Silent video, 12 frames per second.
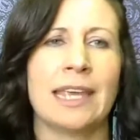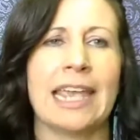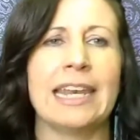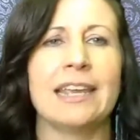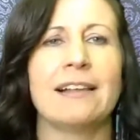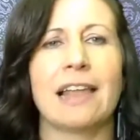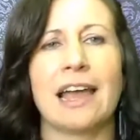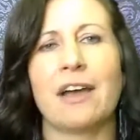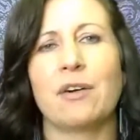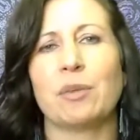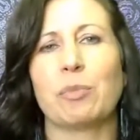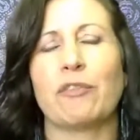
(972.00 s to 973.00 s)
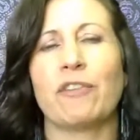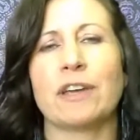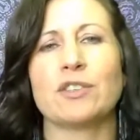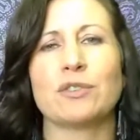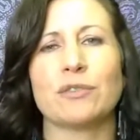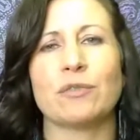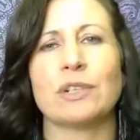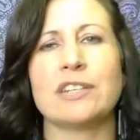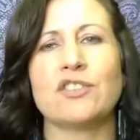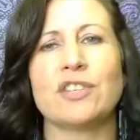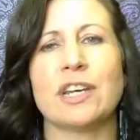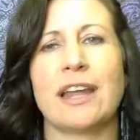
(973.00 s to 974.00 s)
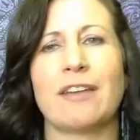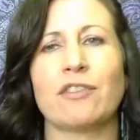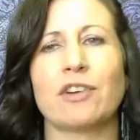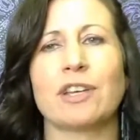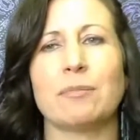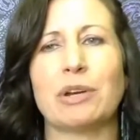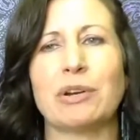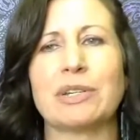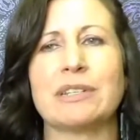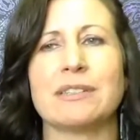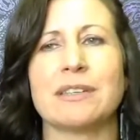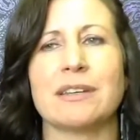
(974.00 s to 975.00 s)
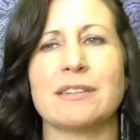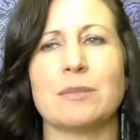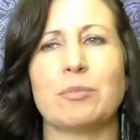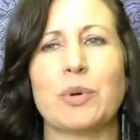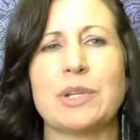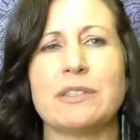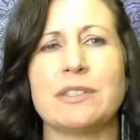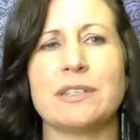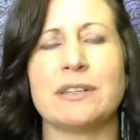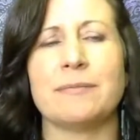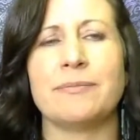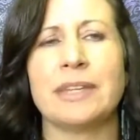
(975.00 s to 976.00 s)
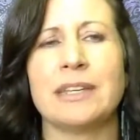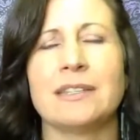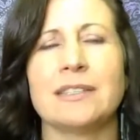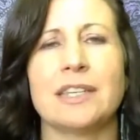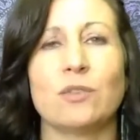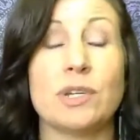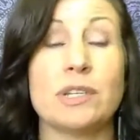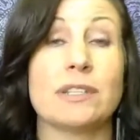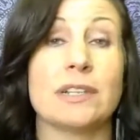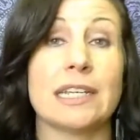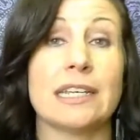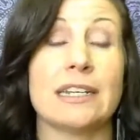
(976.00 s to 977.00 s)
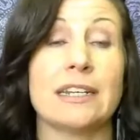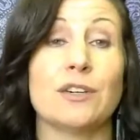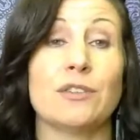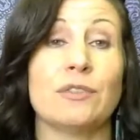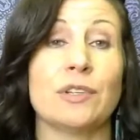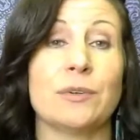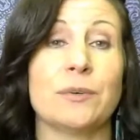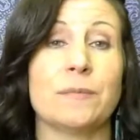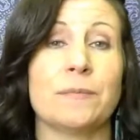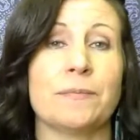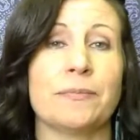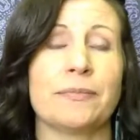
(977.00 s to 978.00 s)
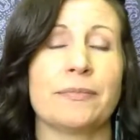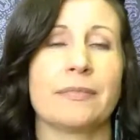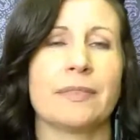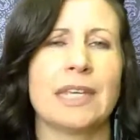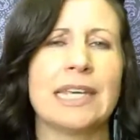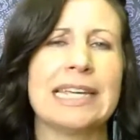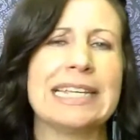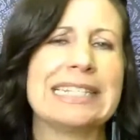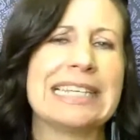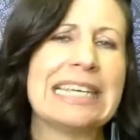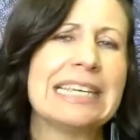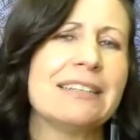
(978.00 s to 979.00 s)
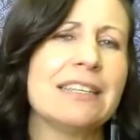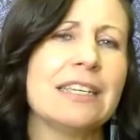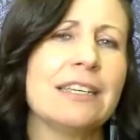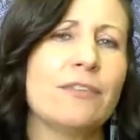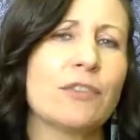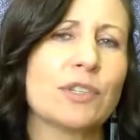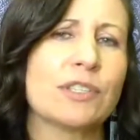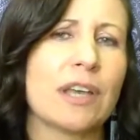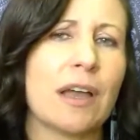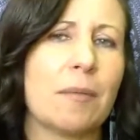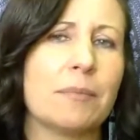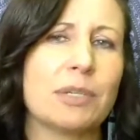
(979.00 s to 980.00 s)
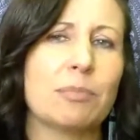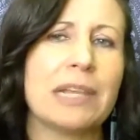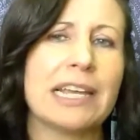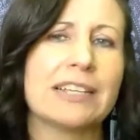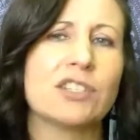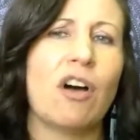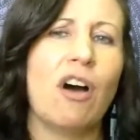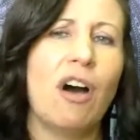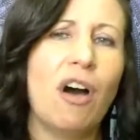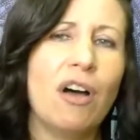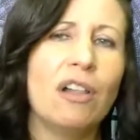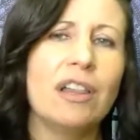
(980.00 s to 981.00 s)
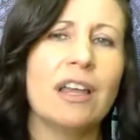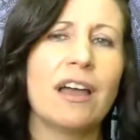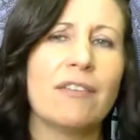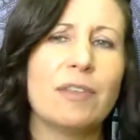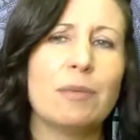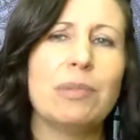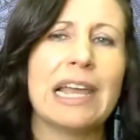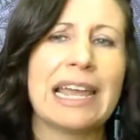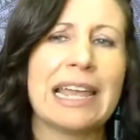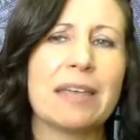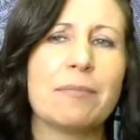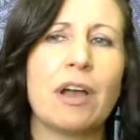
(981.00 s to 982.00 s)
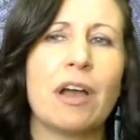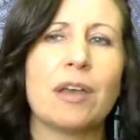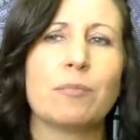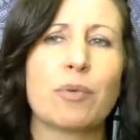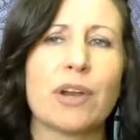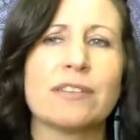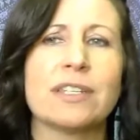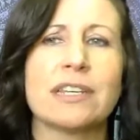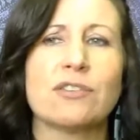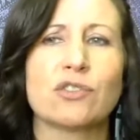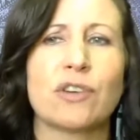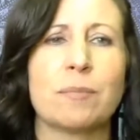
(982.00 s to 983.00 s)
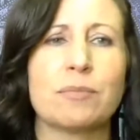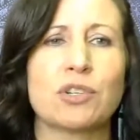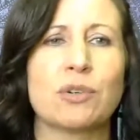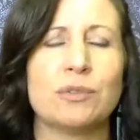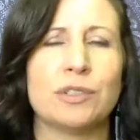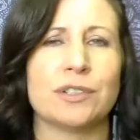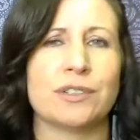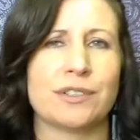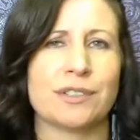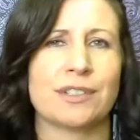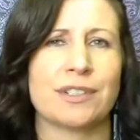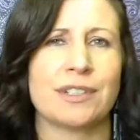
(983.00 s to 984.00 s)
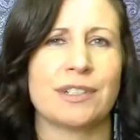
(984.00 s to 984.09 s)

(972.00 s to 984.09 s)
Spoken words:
Eddie Glaude, a professor of religion and African American studies at Princeton, said recently in an interview, "It's easy for some to place all of the blame on President Trump's shoulders.